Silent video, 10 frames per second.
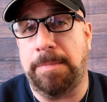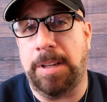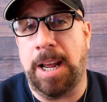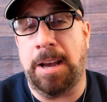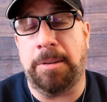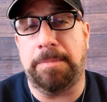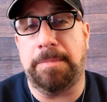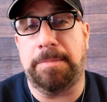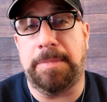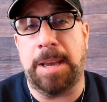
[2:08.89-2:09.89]
Now,
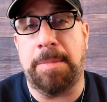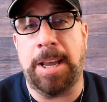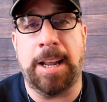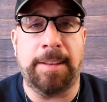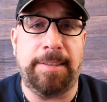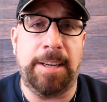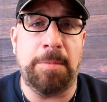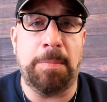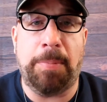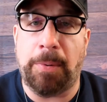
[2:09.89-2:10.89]
they may not
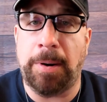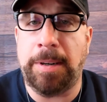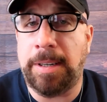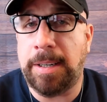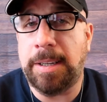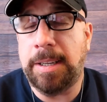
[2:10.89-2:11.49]
seem important,